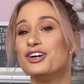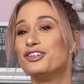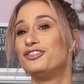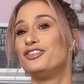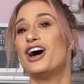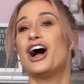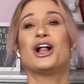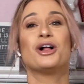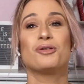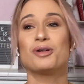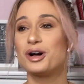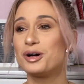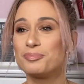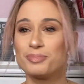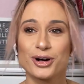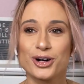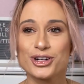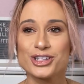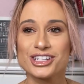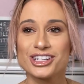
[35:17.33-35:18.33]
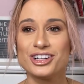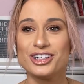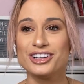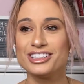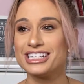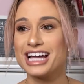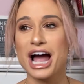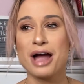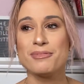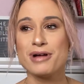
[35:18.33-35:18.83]
Follow our
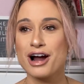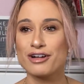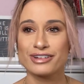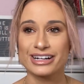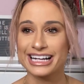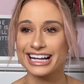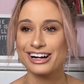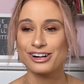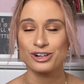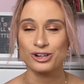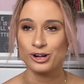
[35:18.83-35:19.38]
personals. I'm at Racquel